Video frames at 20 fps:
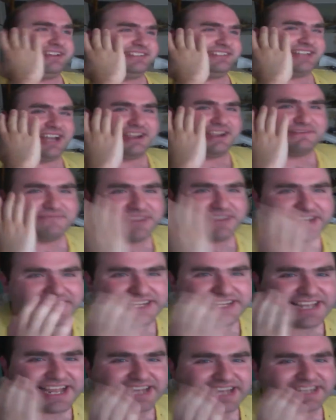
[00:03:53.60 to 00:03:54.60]
Christ, I
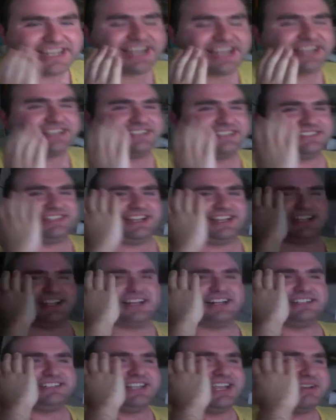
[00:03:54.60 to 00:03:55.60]
meant Yakistan.
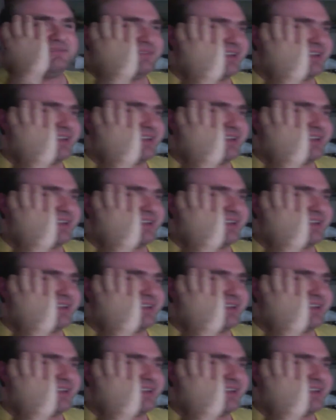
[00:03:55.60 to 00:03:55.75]
God